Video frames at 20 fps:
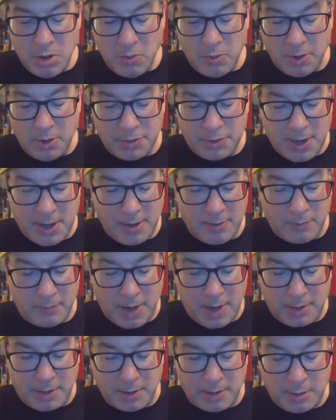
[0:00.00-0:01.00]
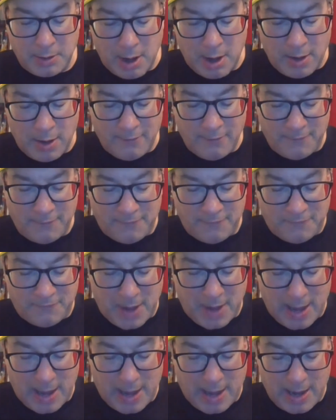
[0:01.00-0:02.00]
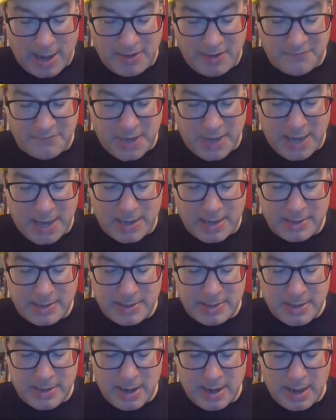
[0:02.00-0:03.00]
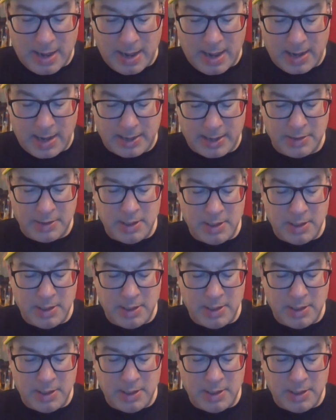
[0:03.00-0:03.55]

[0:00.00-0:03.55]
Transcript: with a record of 5-9.